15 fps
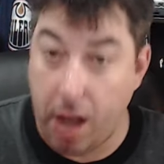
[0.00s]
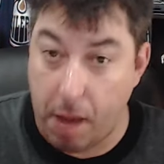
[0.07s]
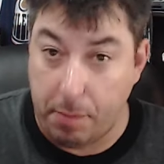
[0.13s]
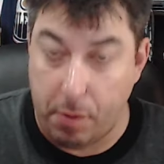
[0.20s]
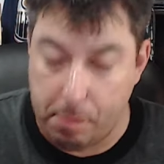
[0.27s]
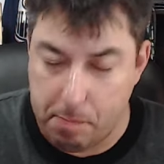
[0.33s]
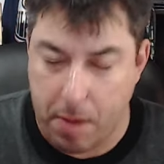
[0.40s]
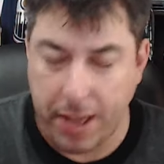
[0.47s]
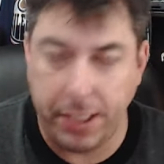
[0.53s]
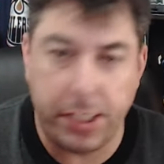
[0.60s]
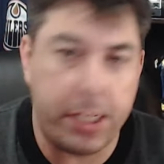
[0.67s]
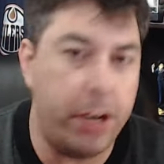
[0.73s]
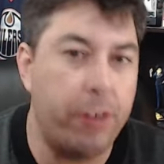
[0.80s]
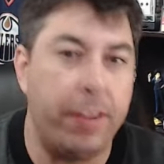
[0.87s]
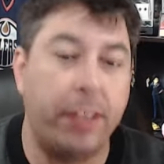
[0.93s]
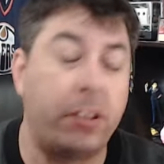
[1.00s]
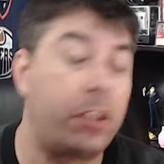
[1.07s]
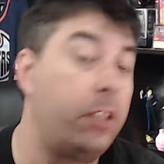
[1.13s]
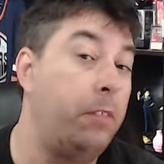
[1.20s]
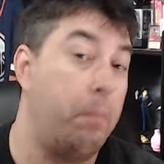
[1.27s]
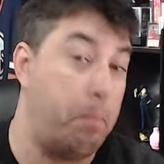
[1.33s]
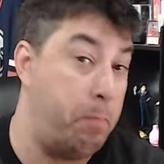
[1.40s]
months here that's
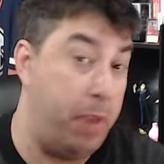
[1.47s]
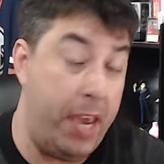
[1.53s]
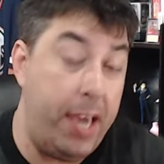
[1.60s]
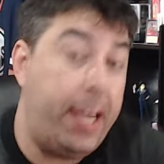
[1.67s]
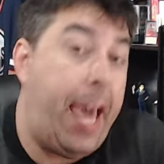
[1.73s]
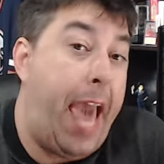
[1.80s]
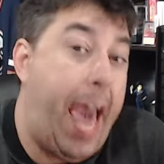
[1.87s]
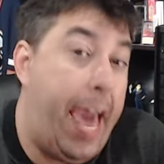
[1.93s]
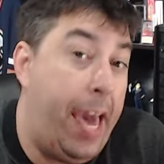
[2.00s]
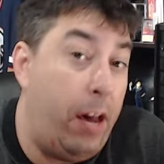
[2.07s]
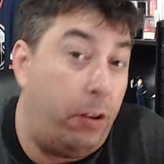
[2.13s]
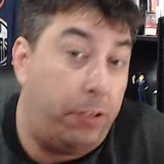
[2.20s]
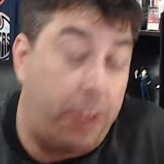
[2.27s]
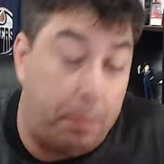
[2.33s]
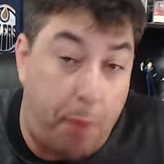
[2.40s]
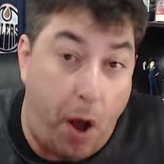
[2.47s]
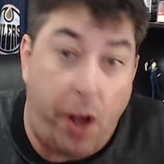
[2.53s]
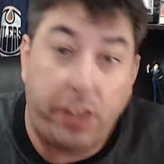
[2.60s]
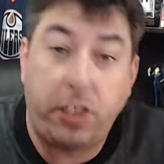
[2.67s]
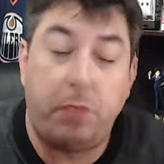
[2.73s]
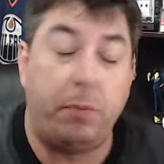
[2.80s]
being hailed the possible